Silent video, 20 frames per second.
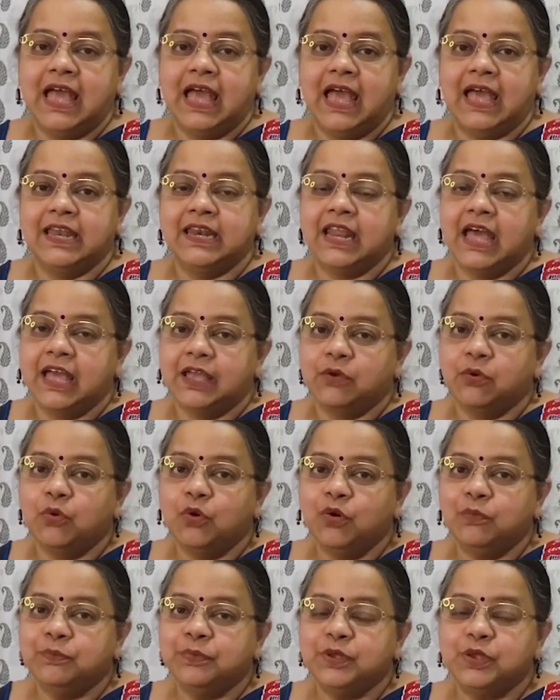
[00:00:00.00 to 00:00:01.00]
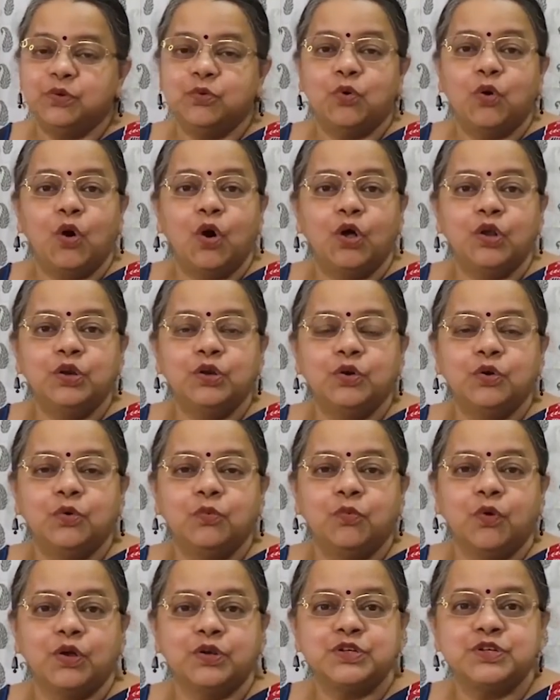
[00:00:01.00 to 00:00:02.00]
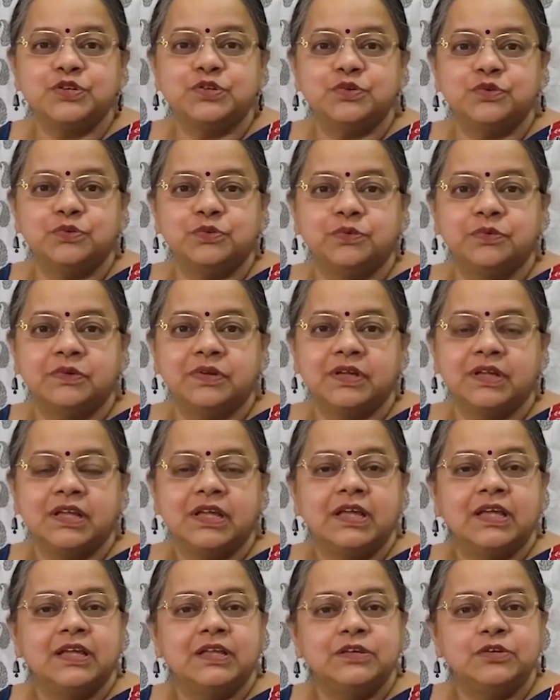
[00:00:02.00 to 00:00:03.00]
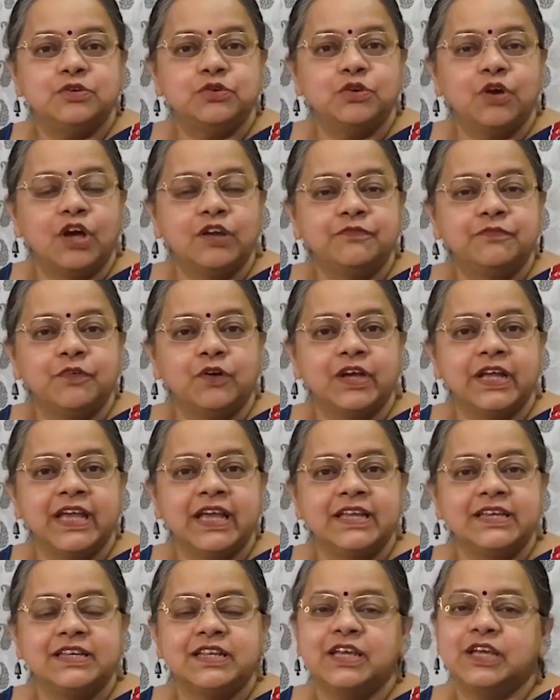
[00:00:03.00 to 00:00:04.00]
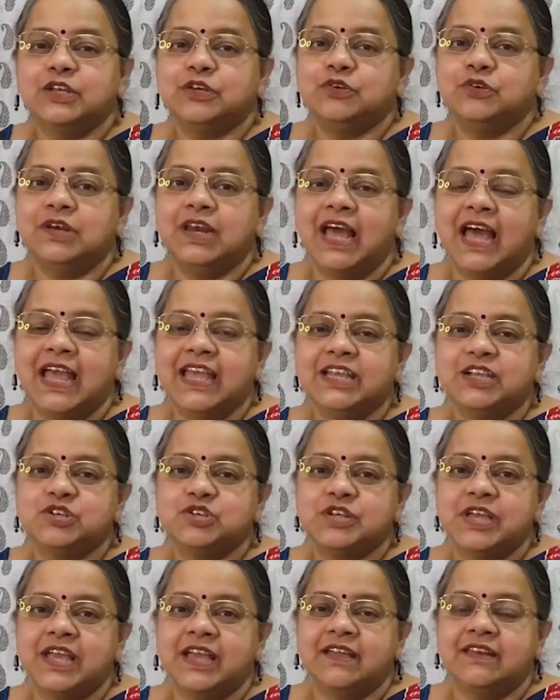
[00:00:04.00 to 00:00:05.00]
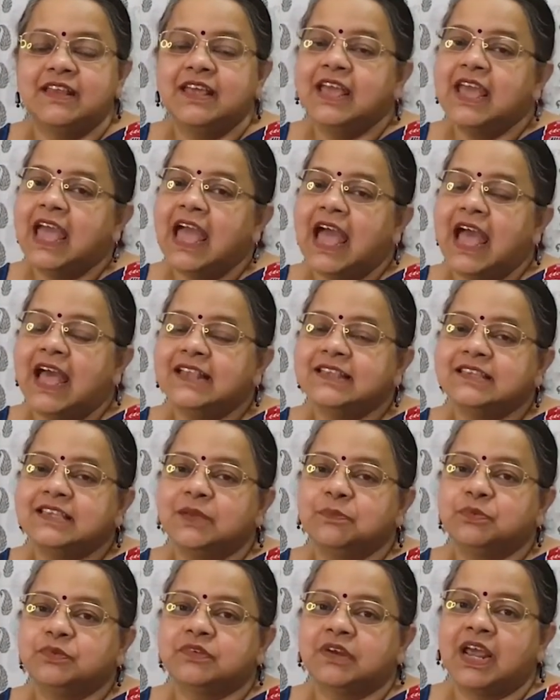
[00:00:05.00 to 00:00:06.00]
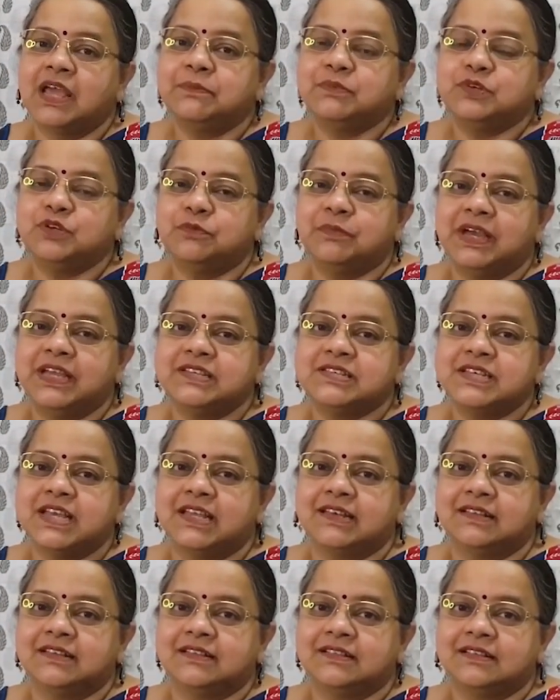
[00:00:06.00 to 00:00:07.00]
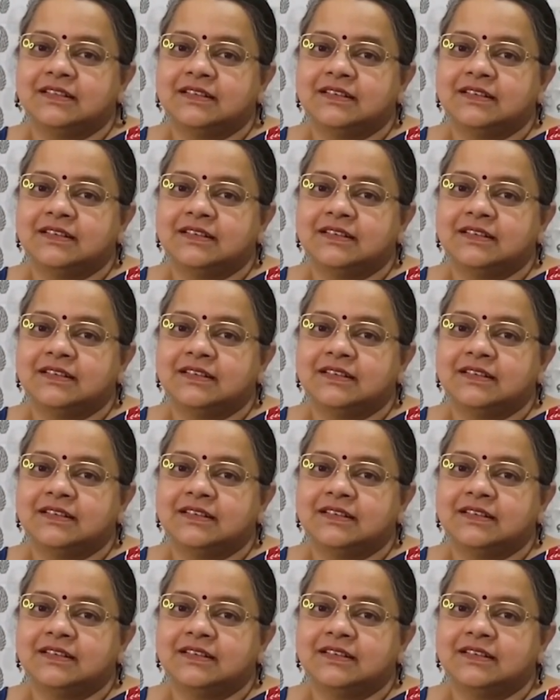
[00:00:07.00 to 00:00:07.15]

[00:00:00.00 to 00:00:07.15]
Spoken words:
And I hope you all know what to do. Do not forget to like, share, and subscribe to my channel.